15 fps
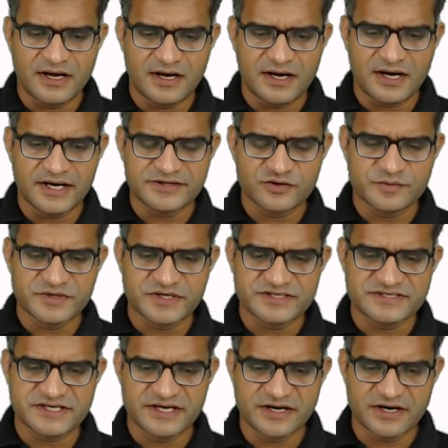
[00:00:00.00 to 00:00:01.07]
Aditya Gupta is
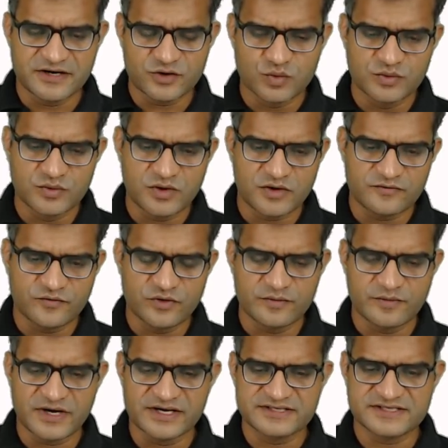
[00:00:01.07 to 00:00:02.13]
saying 204
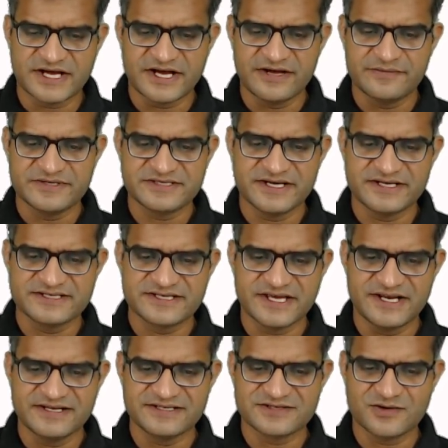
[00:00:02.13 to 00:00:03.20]
marks, IIMS guys
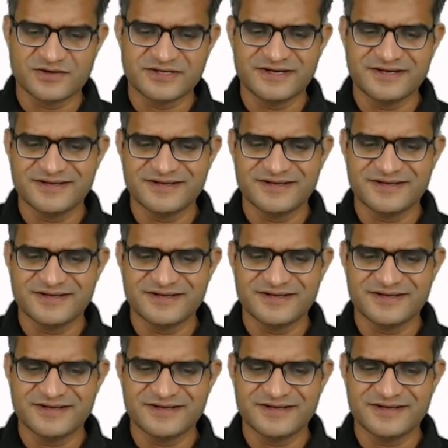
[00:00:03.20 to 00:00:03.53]
scaling in slot 3.